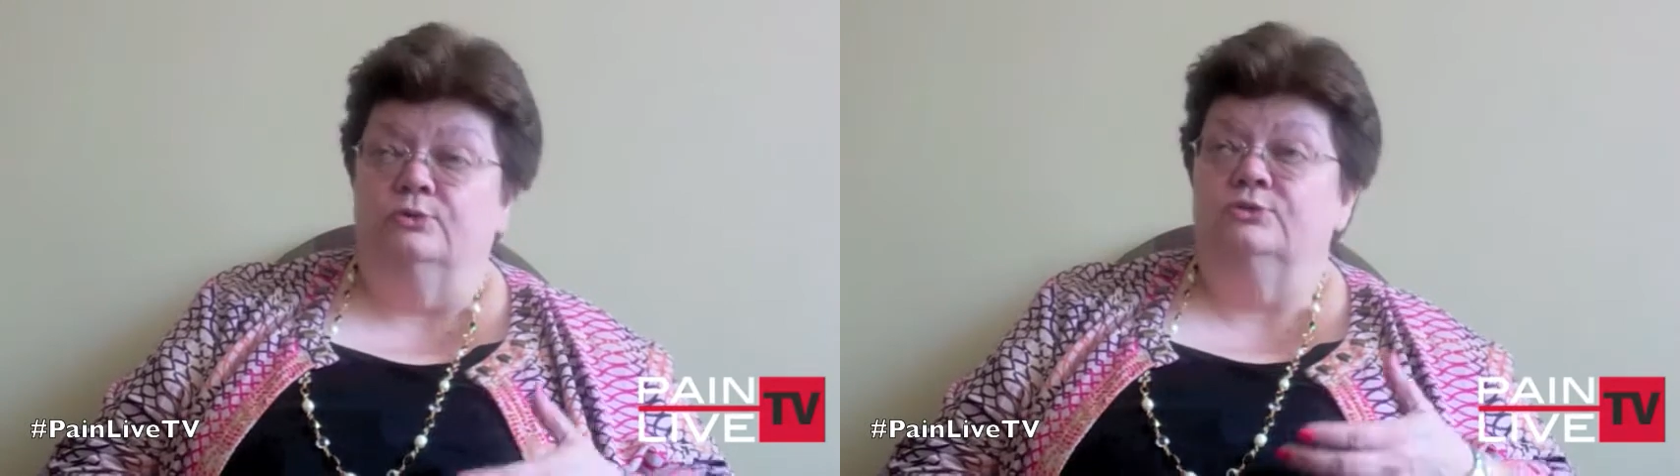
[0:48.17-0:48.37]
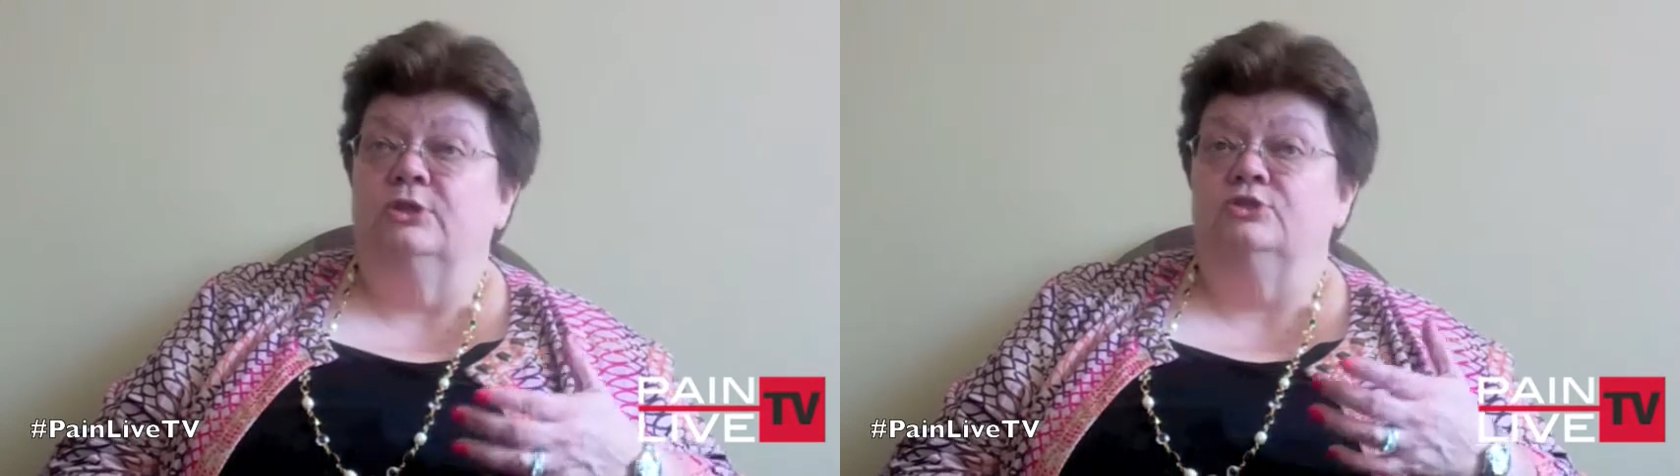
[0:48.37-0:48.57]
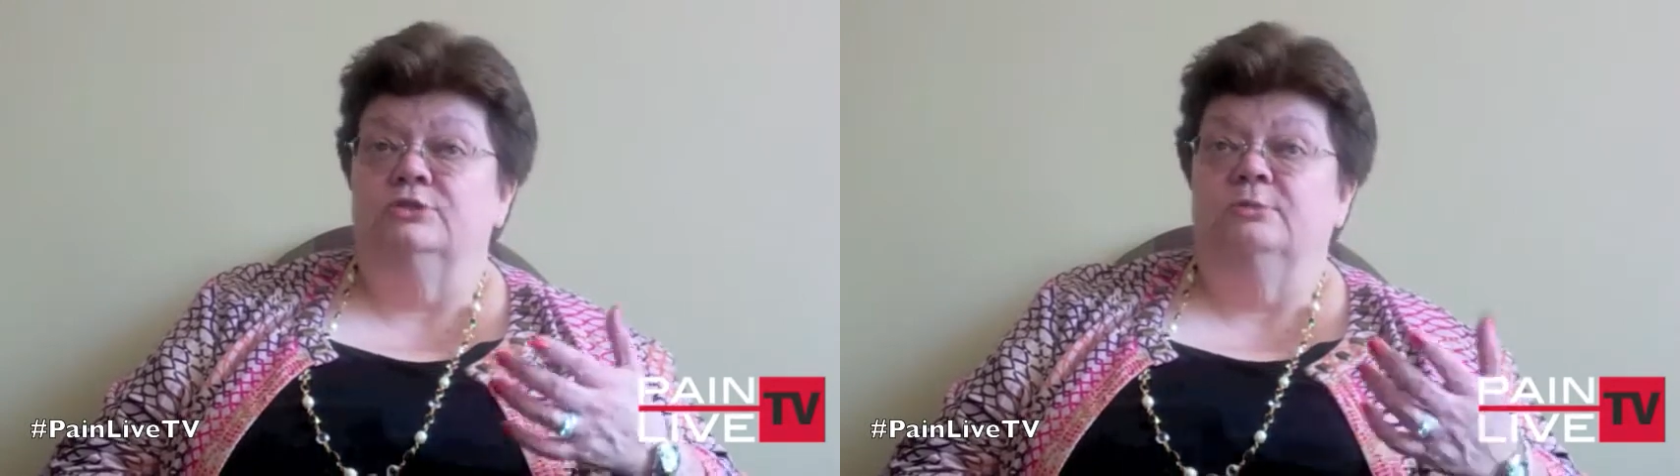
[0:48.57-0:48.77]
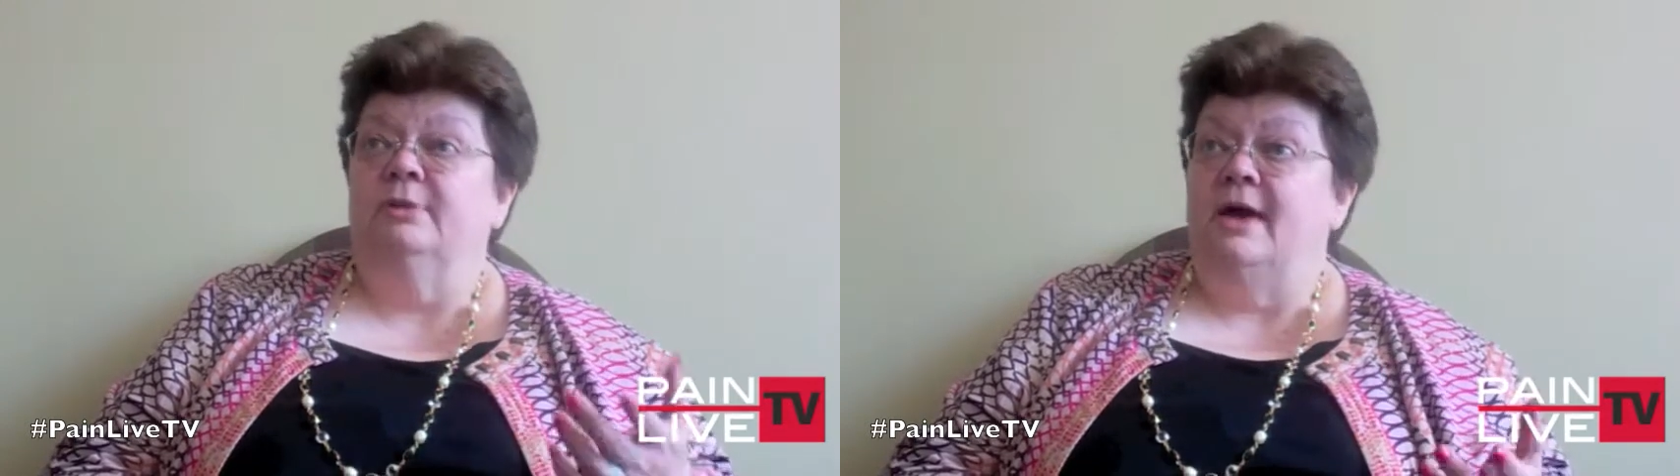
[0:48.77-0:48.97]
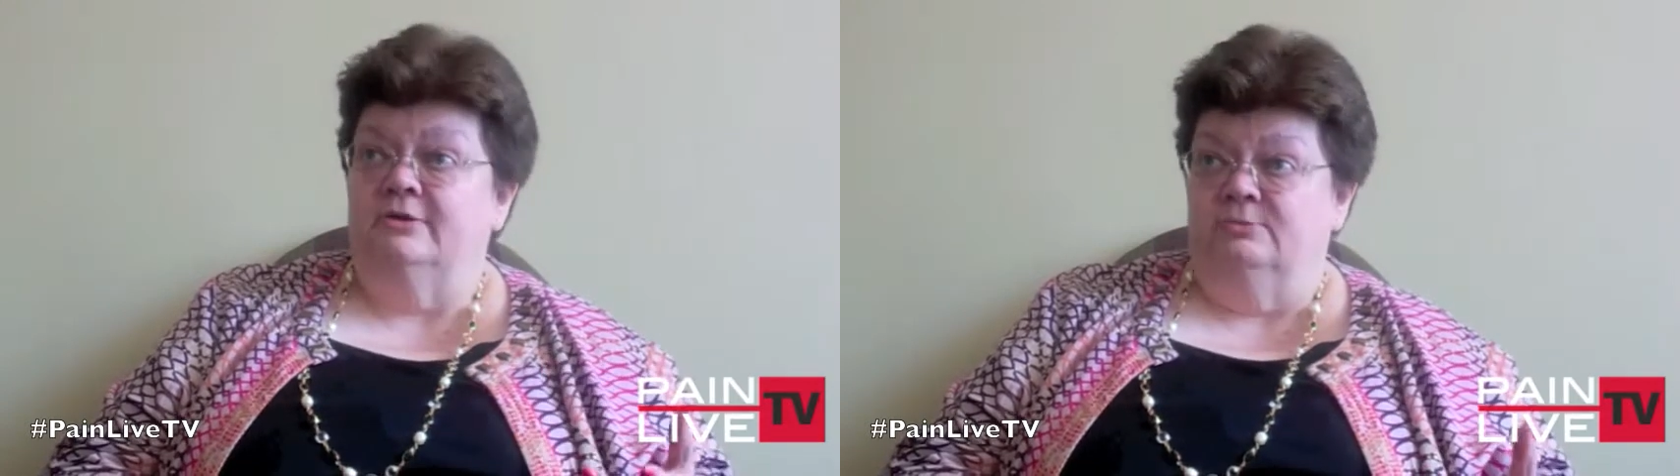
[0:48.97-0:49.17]
such as a
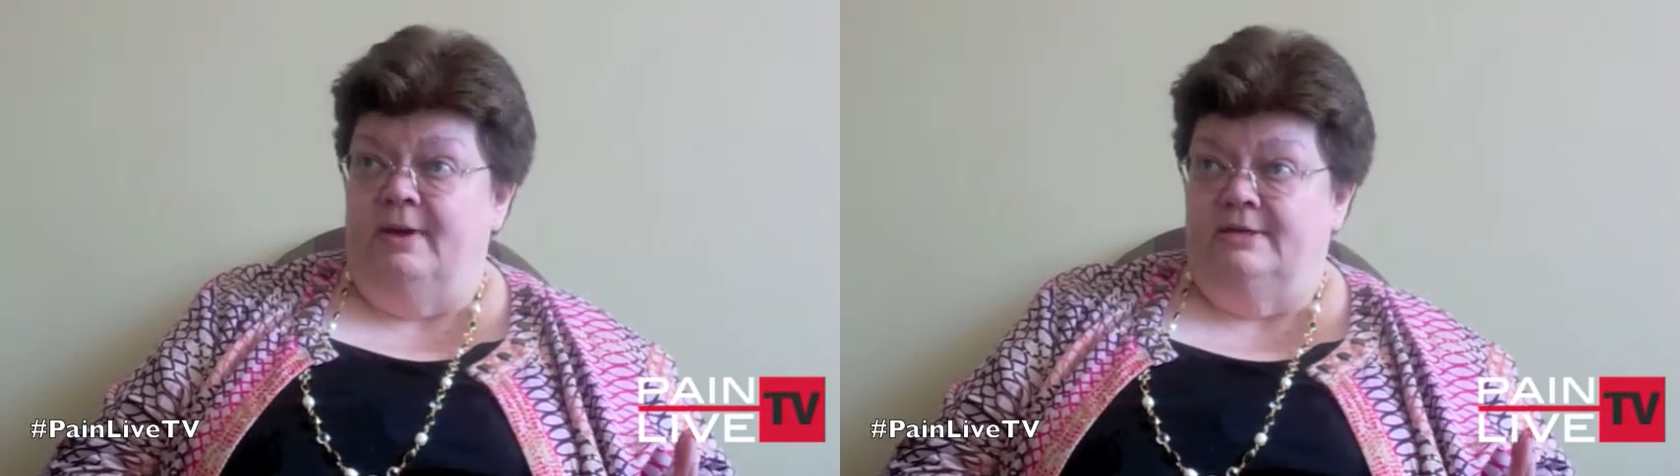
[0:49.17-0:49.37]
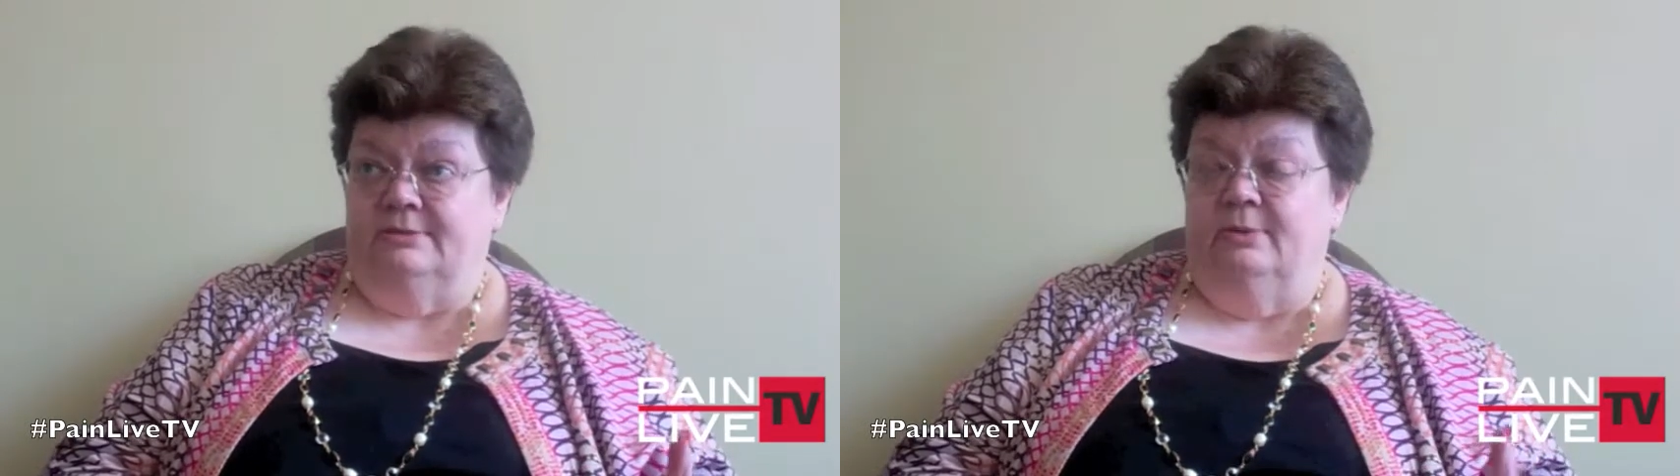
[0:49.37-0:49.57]
bladder spasm.